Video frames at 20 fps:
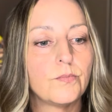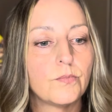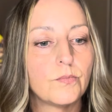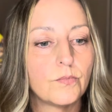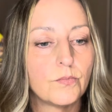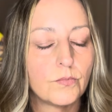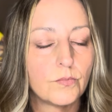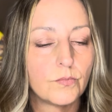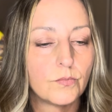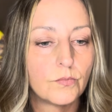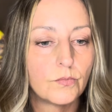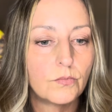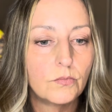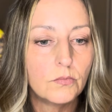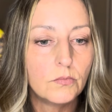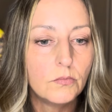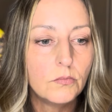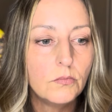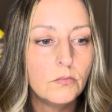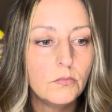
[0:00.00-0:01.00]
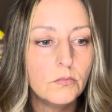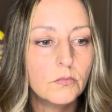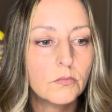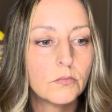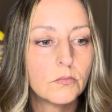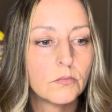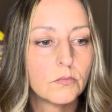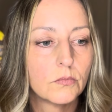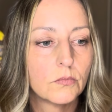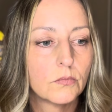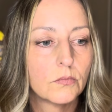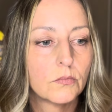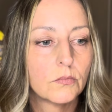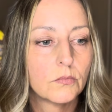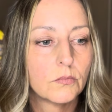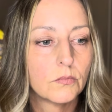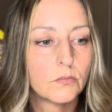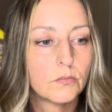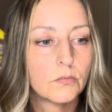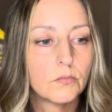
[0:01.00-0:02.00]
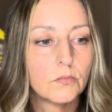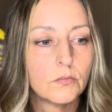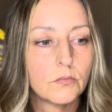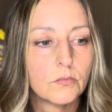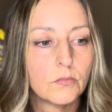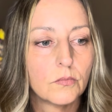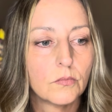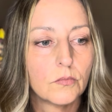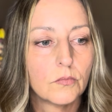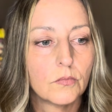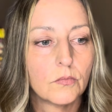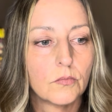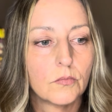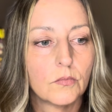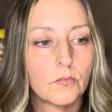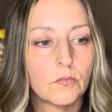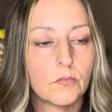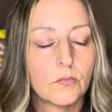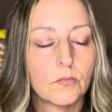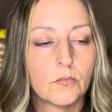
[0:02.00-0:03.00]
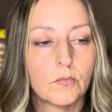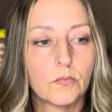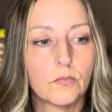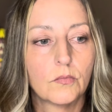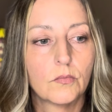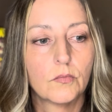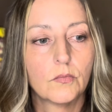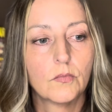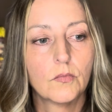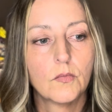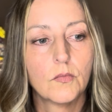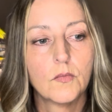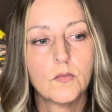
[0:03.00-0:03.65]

(silence)